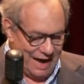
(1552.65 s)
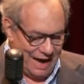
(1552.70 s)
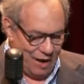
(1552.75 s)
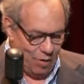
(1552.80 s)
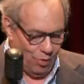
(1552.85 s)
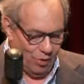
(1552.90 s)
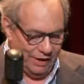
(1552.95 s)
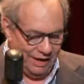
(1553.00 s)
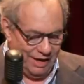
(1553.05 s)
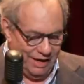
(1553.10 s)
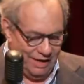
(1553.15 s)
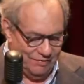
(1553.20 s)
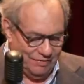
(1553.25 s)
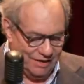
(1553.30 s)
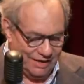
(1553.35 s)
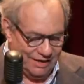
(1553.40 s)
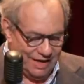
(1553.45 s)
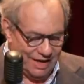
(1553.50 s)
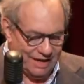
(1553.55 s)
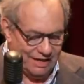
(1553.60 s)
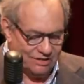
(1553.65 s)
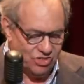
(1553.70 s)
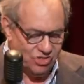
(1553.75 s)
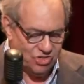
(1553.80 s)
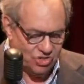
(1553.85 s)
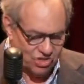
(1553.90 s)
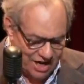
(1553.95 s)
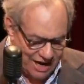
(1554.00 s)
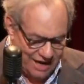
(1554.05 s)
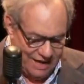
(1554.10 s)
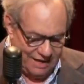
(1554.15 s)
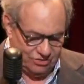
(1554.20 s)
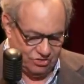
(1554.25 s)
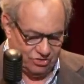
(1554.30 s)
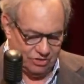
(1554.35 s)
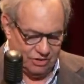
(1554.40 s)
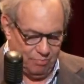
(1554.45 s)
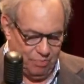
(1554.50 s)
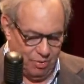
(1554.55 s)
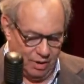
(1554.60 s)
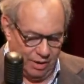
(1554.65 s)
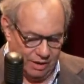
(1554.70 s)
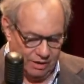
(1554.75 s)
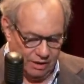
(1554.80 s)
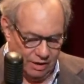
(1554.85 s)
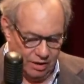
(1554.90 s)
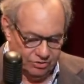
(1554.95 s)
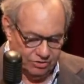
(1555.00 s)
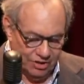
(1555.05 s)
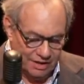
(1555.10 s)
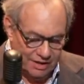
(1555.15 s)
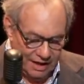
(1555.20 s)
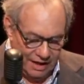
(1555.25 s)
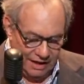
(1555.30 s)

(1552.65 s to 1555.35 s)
hour to even get a chance to park close.